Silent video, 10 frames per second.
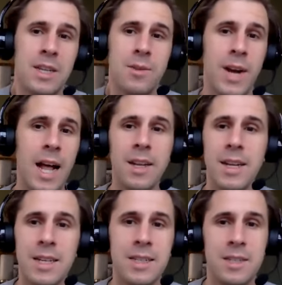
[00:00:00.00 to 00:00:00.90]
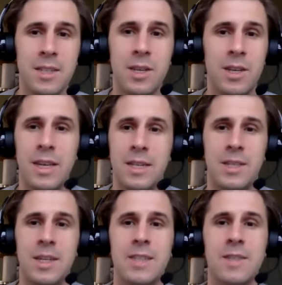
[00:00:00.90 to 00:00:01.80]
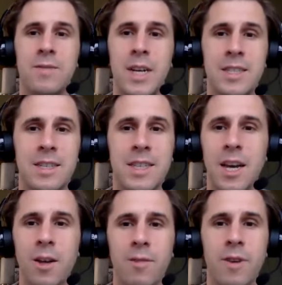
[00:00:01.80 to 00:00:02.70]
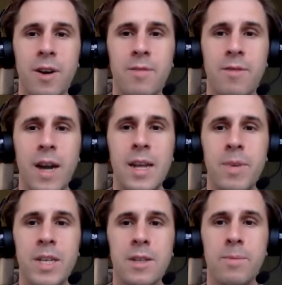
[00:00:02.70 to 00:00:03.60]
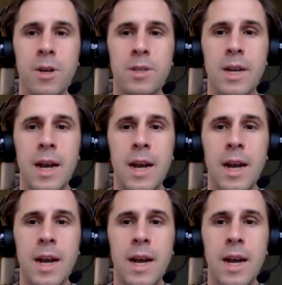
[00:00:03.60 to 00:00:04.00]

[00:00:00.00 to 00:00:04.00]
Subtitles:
the reality is it's a skill for any business person.